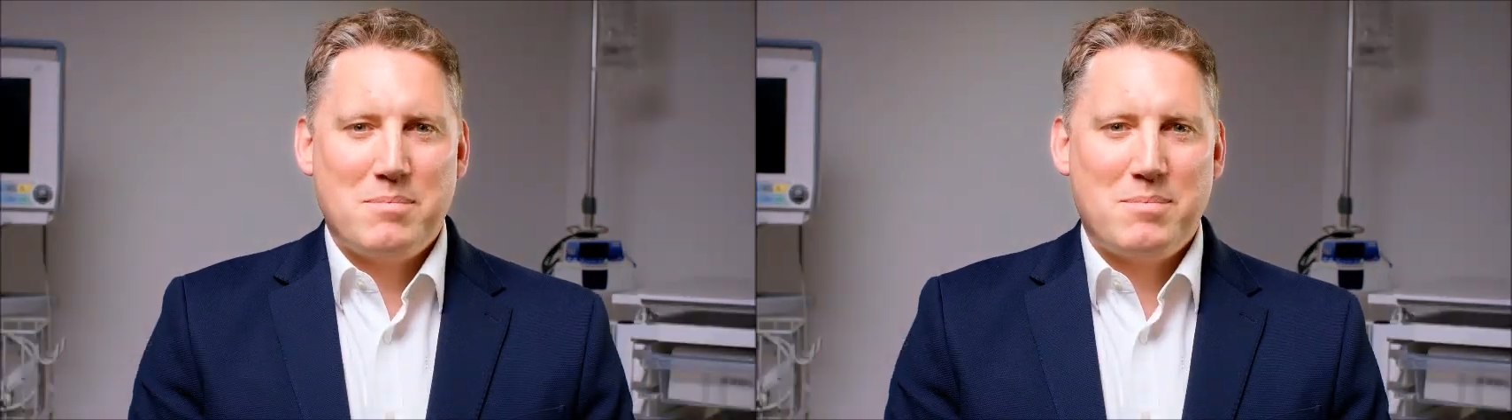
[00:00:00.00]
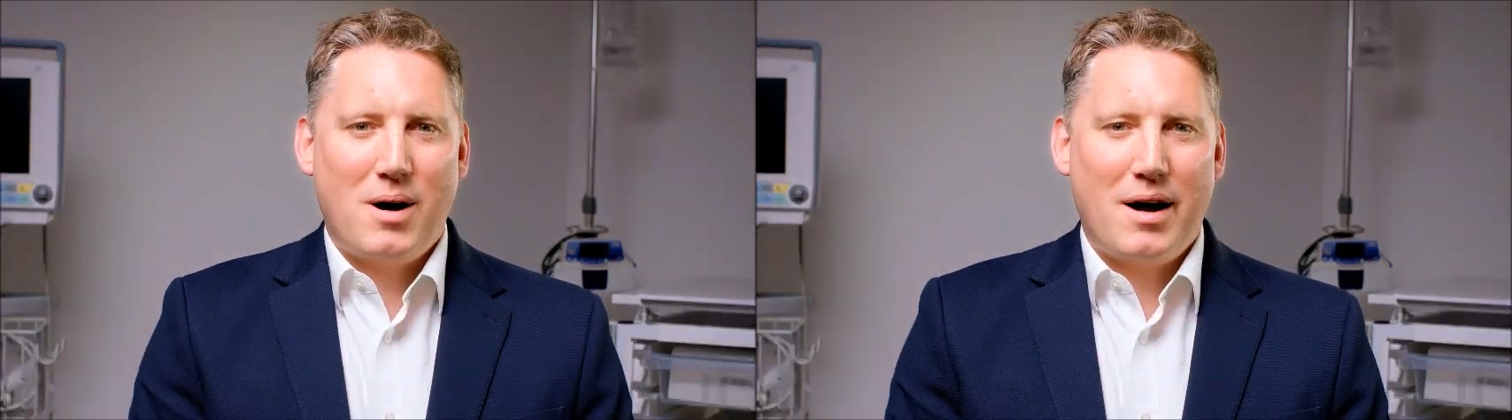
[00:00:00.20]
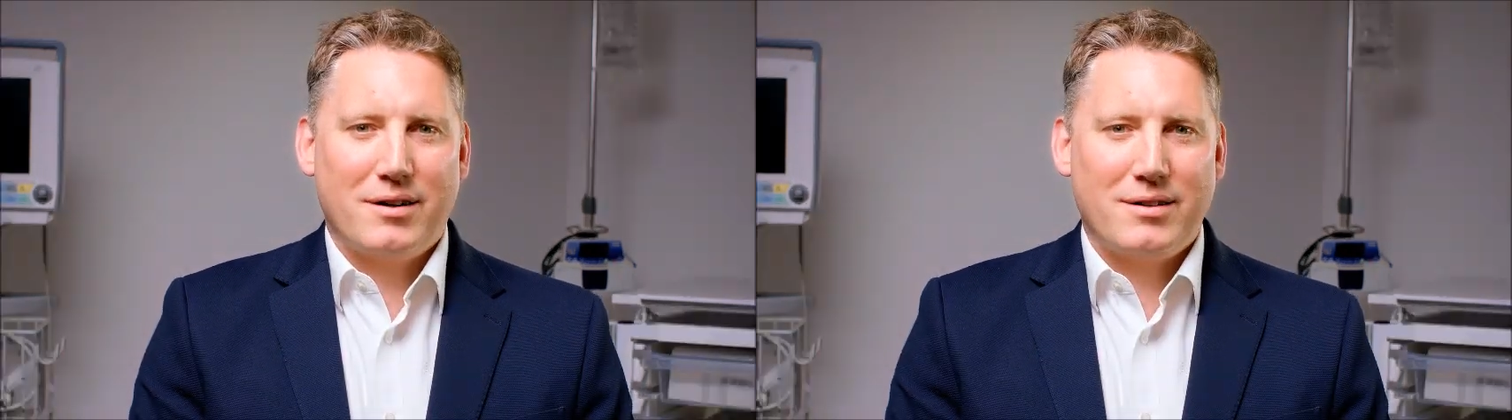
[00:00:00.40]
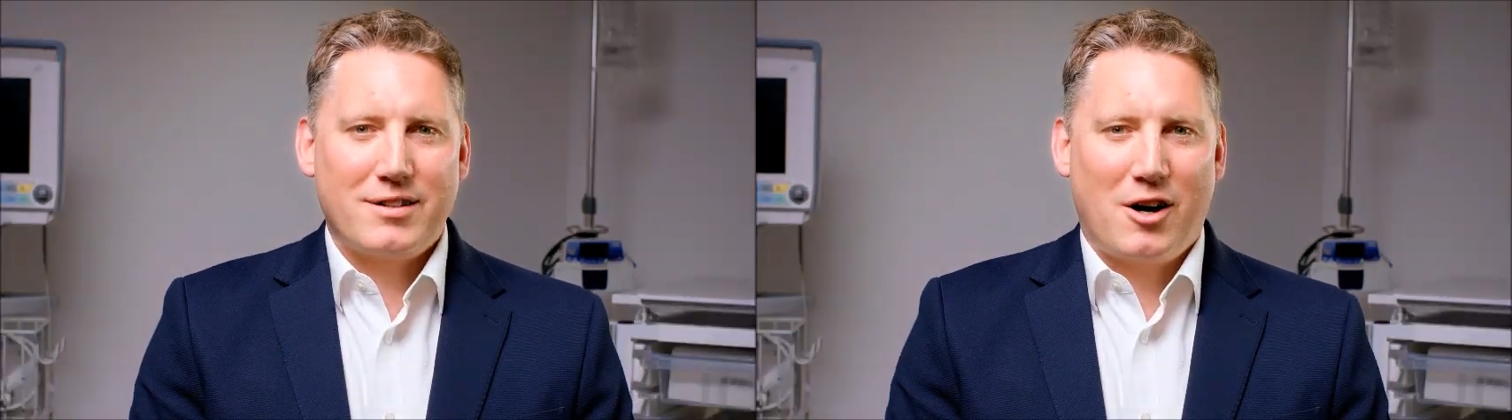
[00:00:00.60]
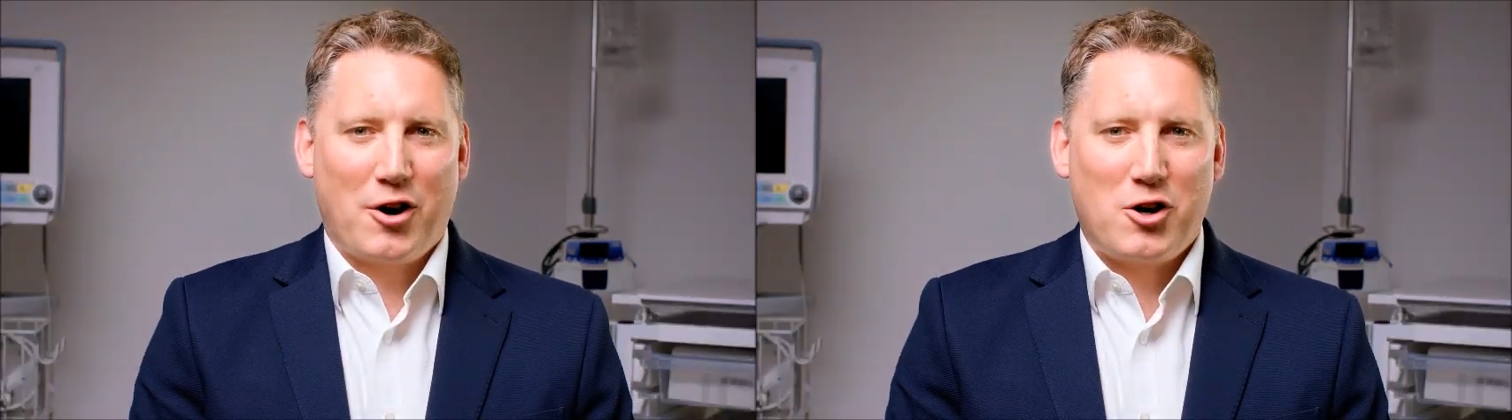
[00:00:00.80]
Piles
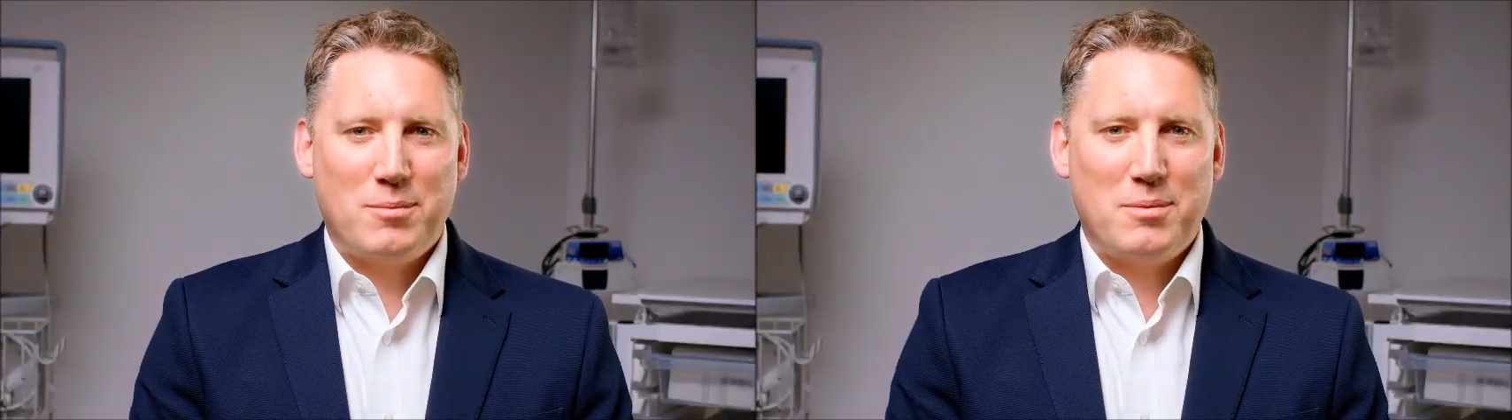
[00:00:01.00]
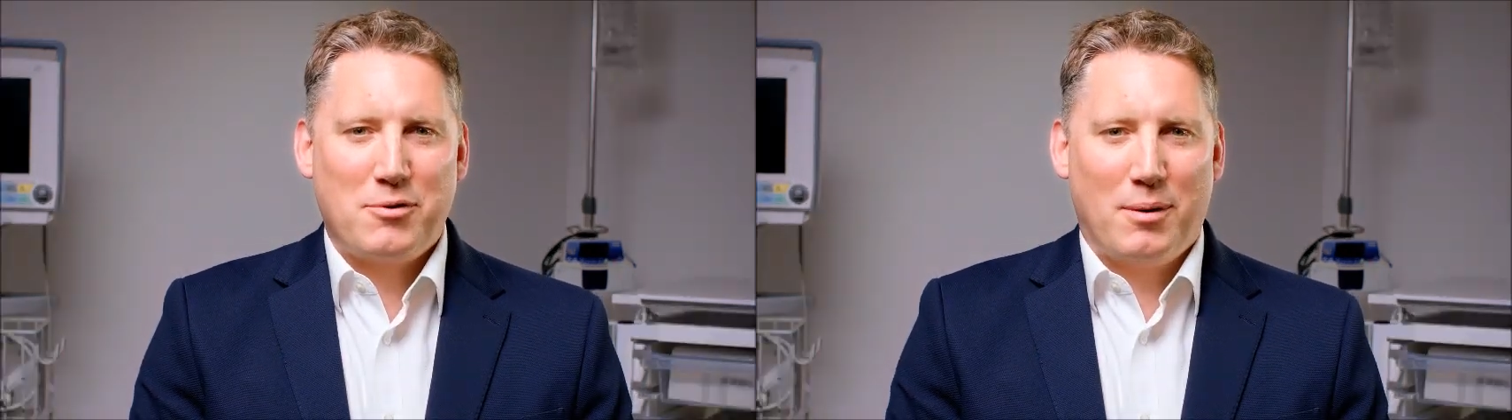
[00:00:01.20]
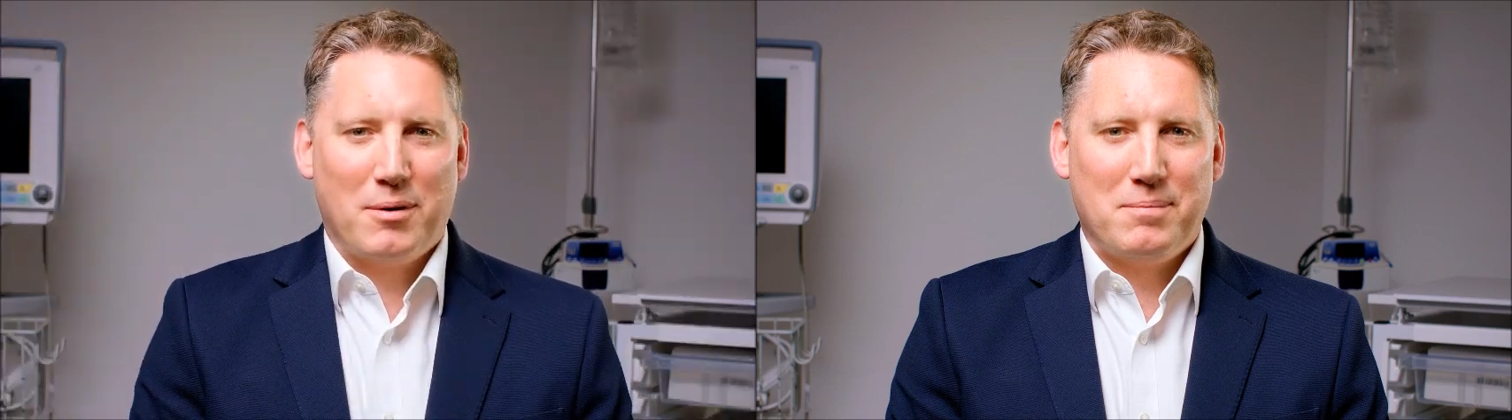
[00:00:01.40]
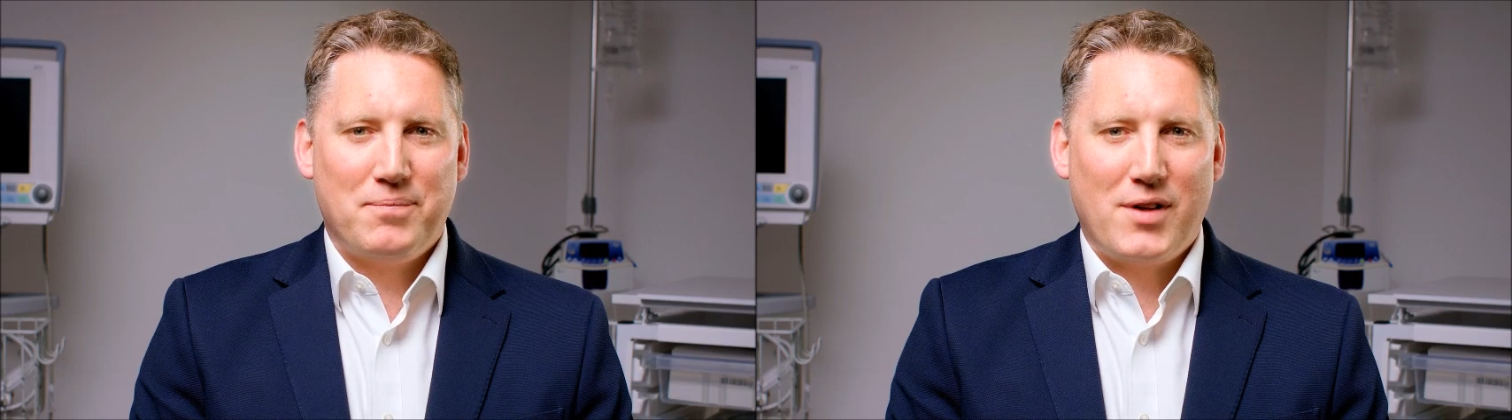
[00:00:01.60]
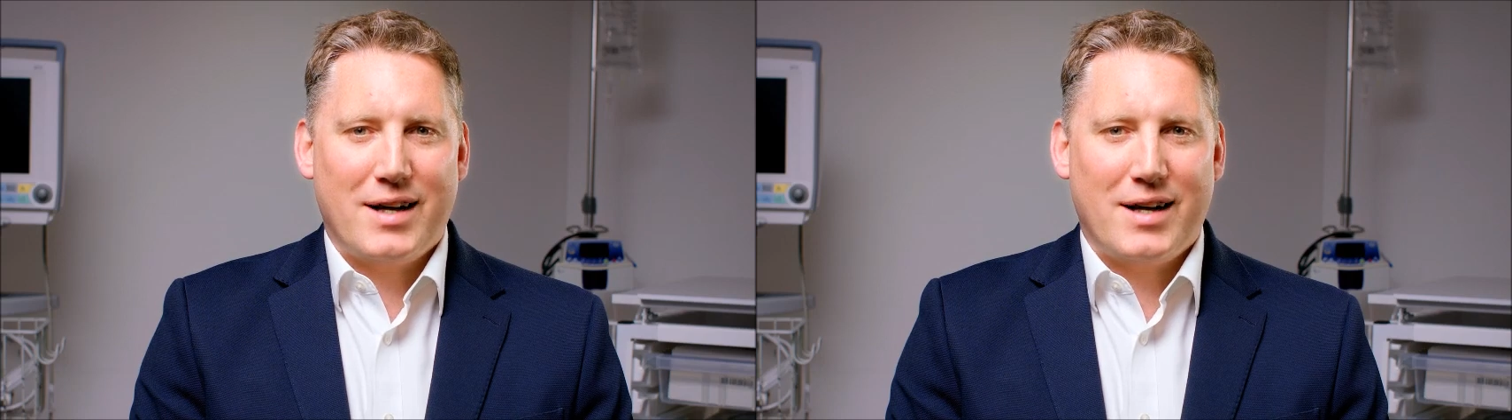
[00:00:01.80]
are a common problem.